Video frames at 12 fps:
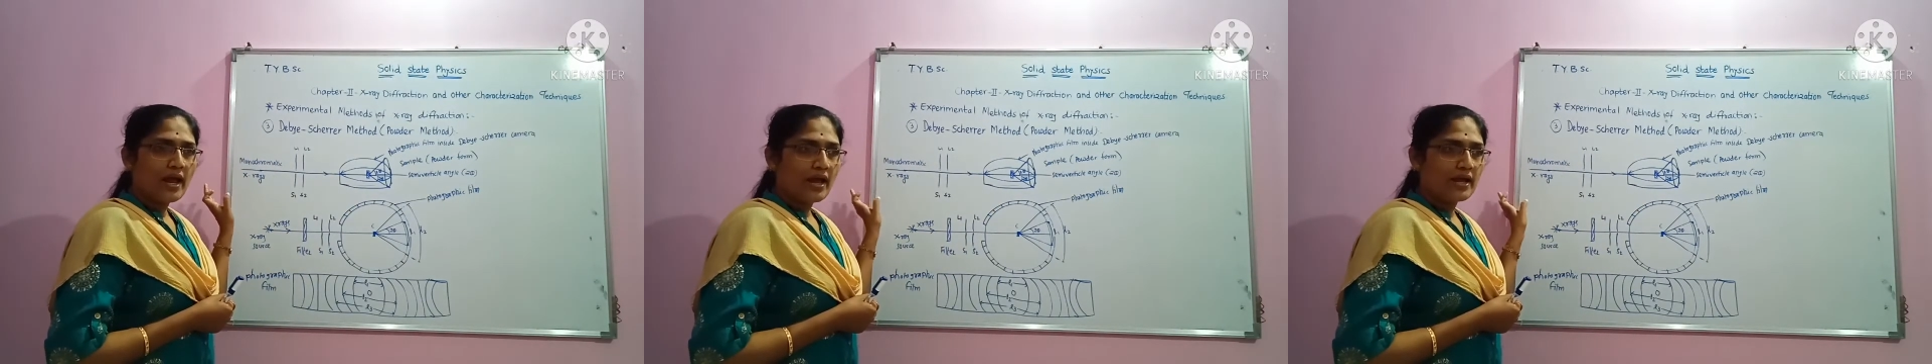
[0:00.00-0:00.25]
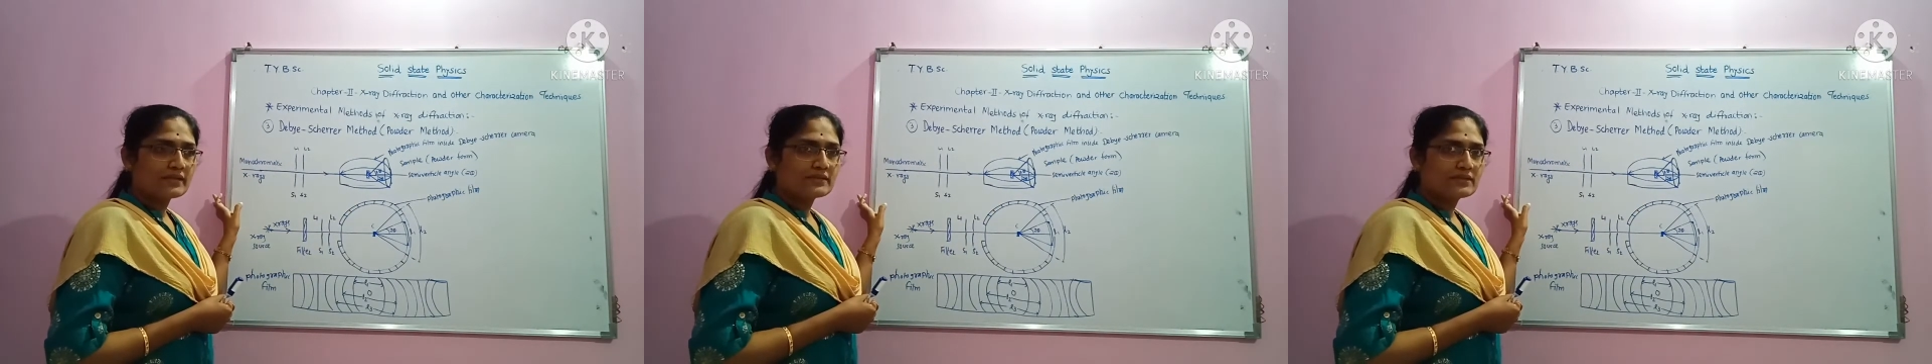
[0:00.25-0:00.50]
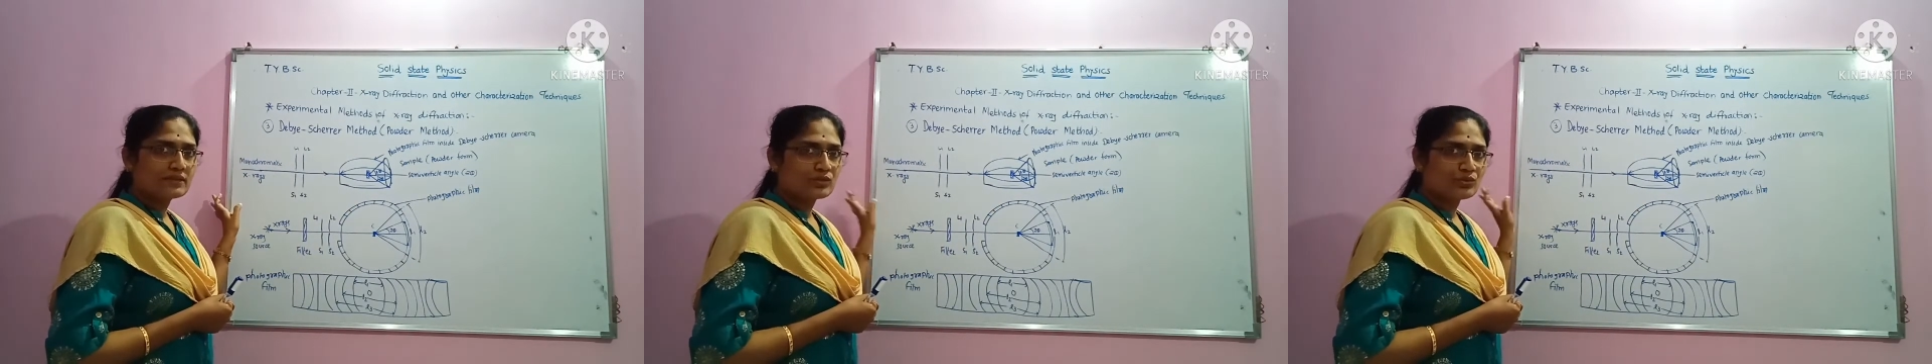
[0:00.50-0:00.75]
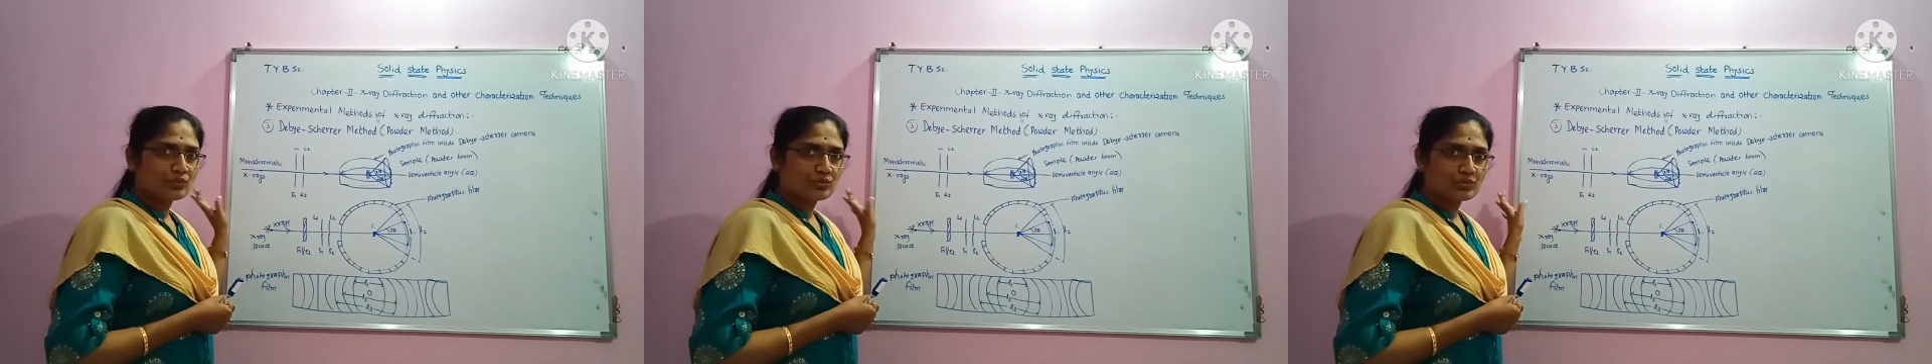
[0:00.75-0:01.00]
as the
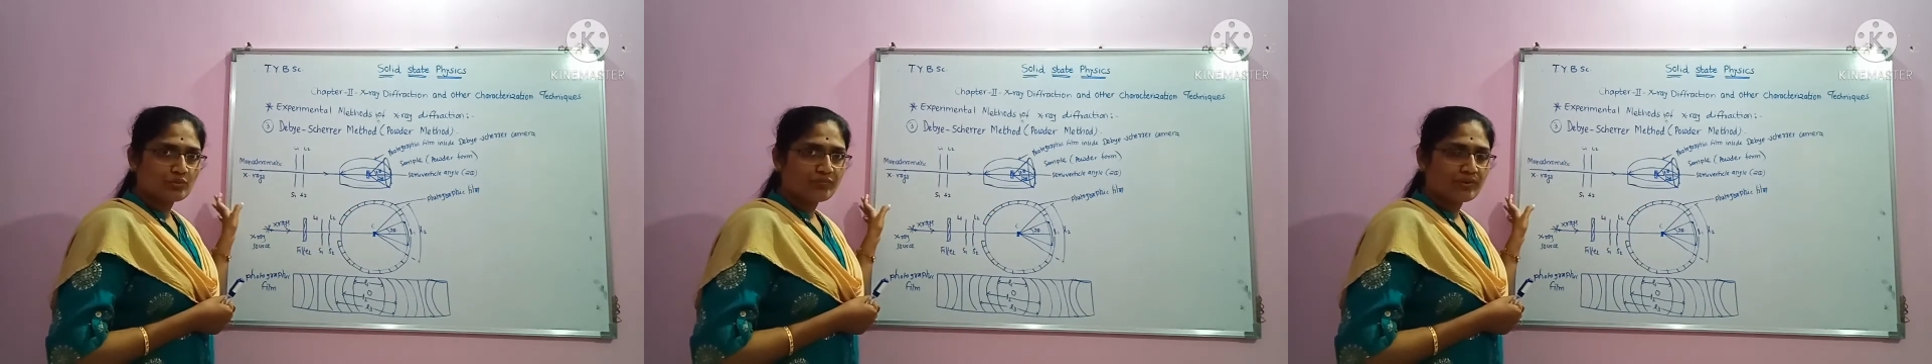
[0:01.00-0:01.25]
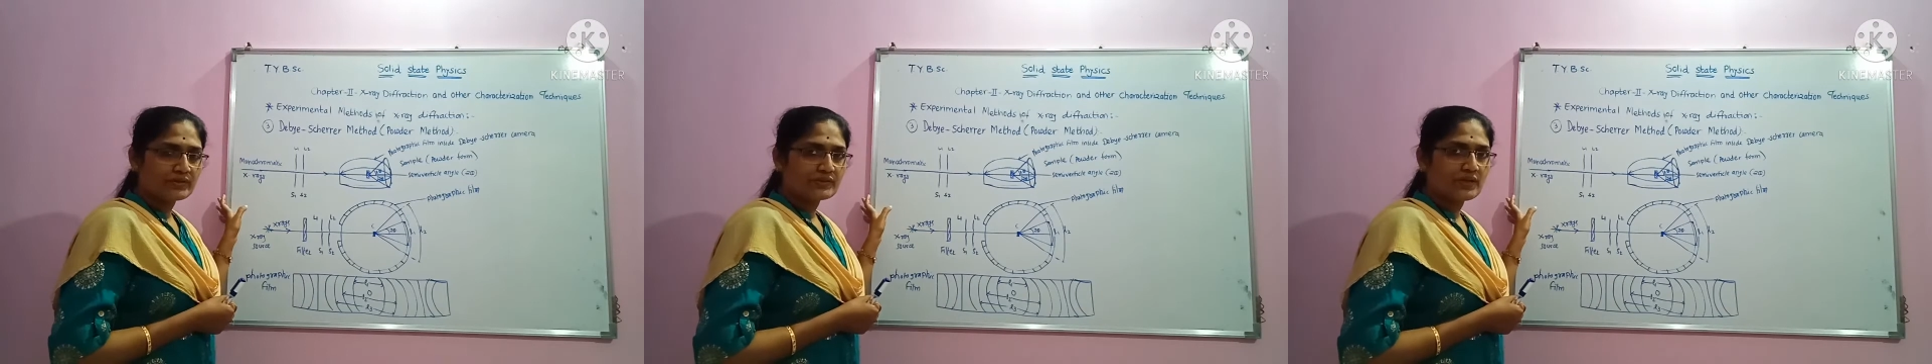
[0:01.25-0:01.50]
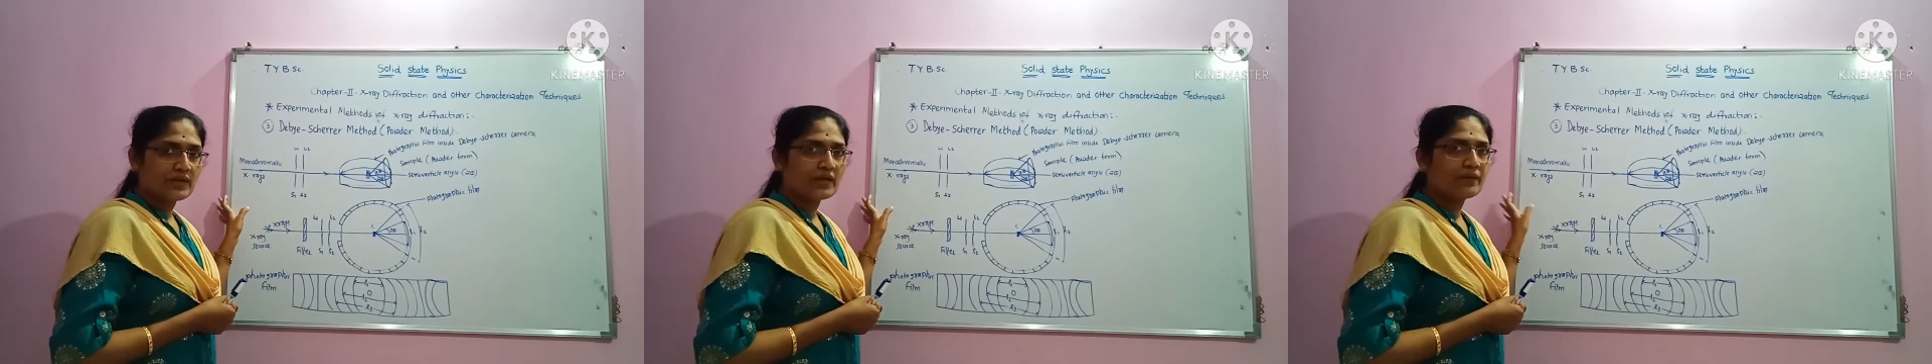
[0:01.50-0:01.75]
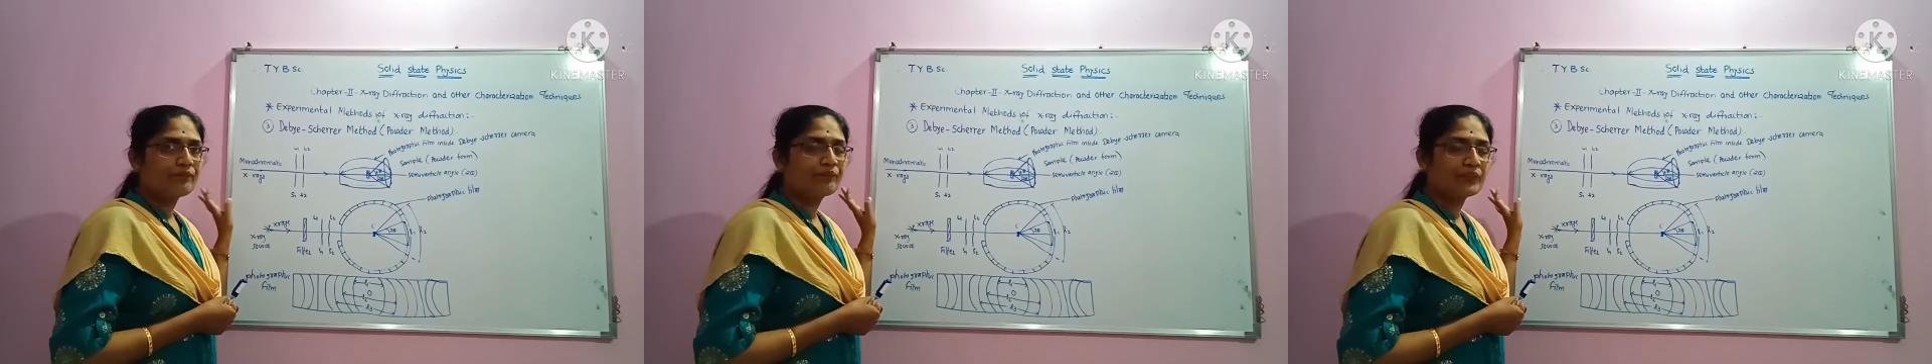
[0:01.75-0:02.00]
source of
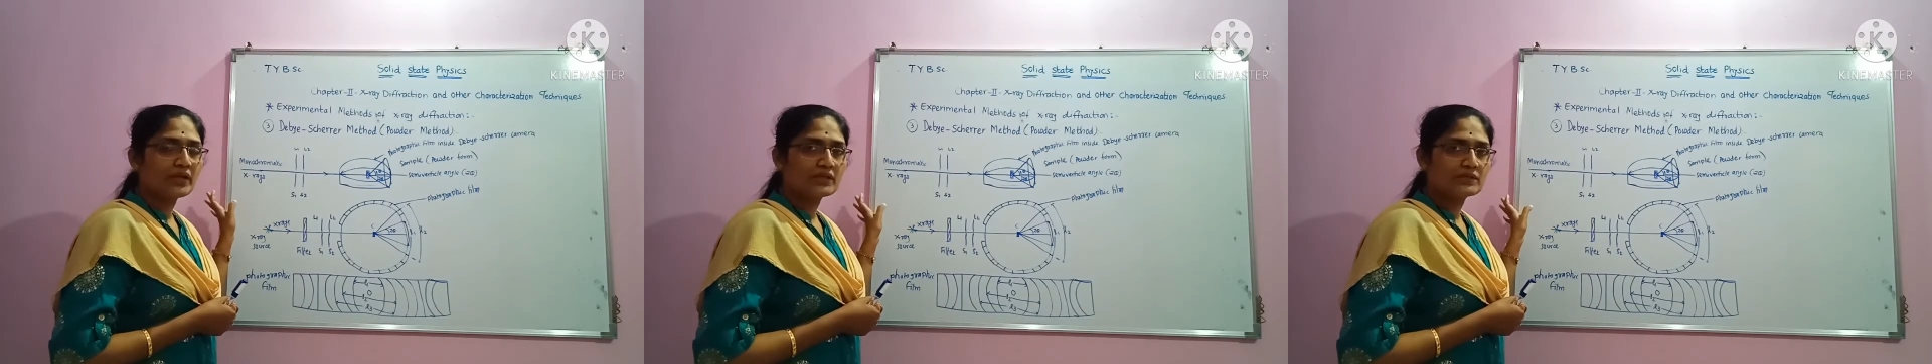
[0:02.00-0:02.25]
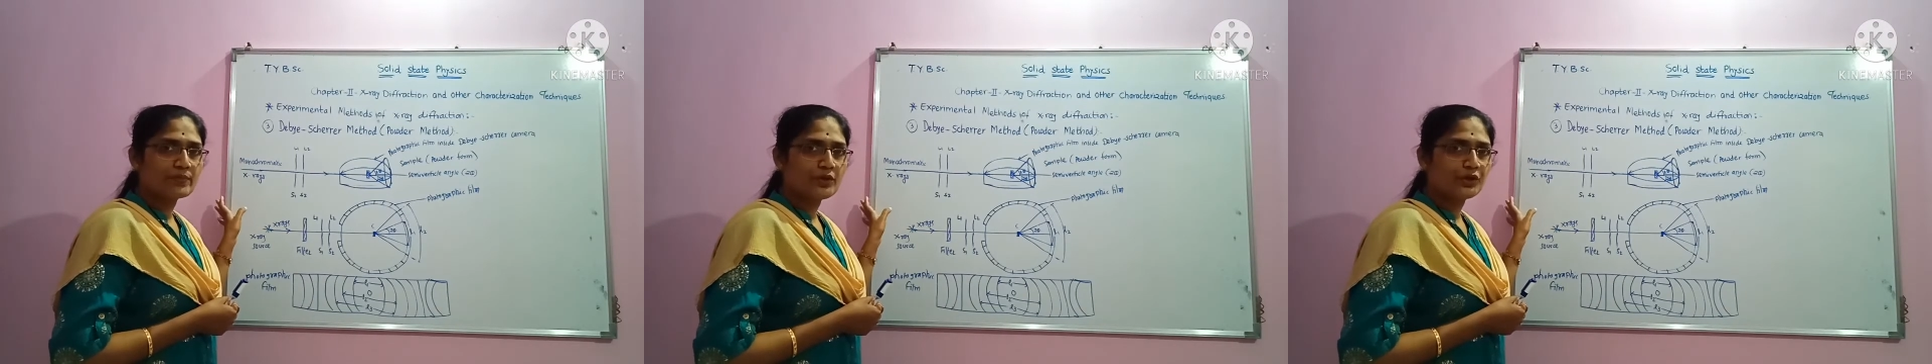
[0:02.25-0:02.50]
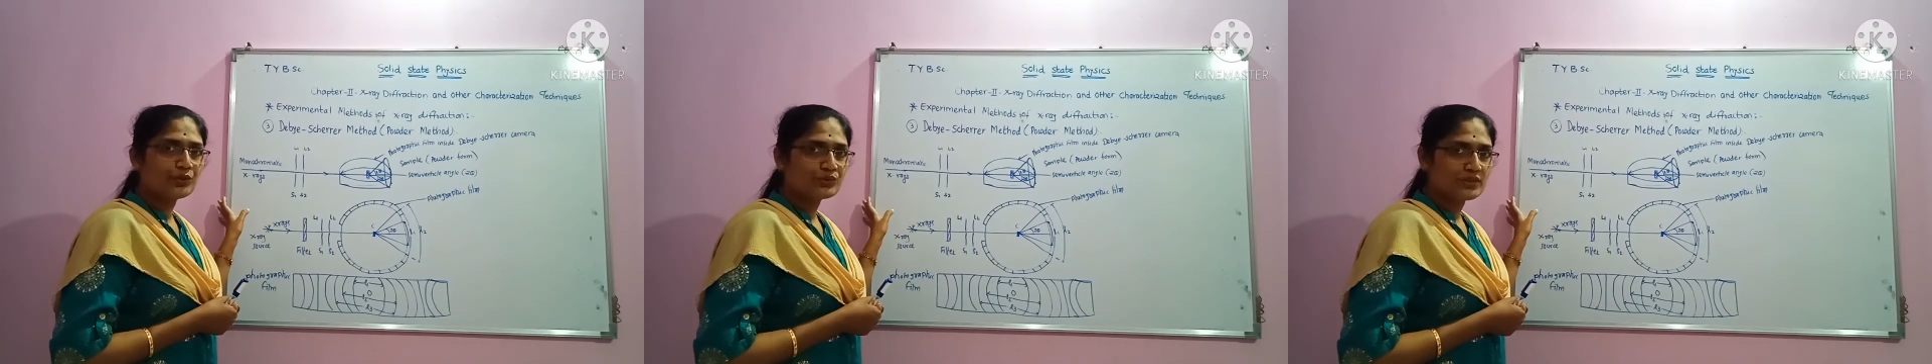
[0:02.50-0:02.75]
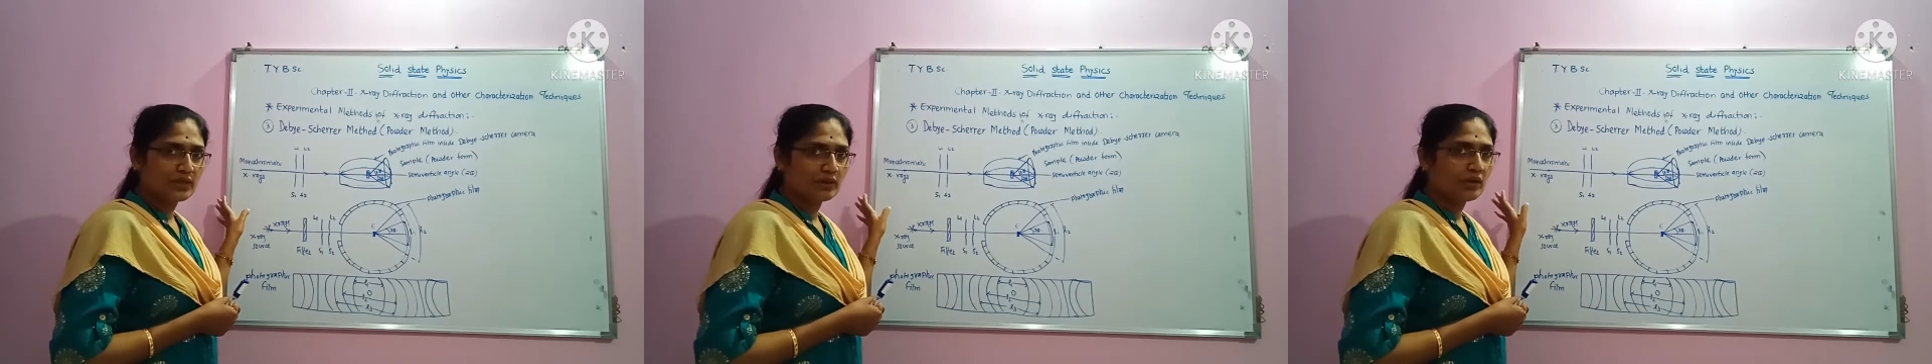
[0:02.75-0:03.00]
X-ray is
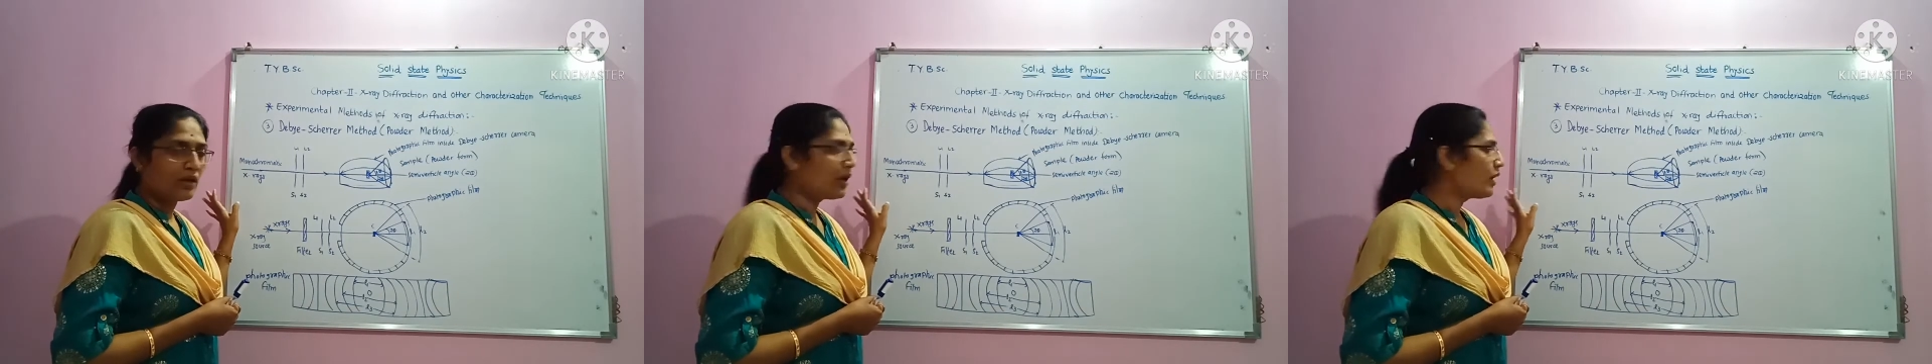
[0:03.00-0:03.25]
producing